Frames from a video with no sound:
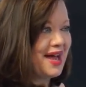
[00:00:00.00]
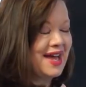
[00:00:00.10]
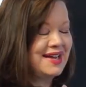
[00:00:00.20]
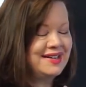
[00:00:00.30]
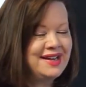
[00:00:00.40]

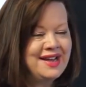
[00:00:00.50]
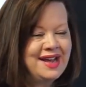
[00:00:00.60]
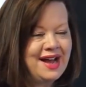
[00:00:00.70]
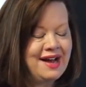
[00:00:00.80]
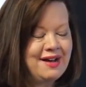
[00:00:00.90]
And
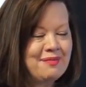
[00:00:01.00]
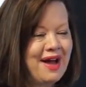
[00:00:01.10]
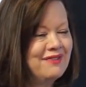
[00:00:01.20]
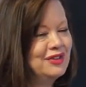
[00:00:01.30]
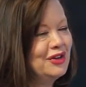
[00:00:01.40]

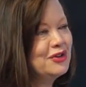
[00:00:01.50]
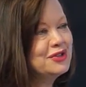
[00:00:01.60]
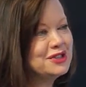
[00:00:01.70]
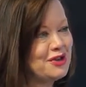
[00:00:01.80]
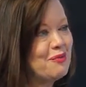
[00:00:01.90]
I've
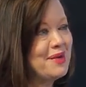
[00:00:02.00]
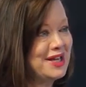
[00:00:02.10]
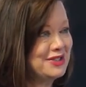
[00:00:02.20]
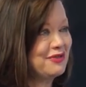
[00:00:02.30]
learned so much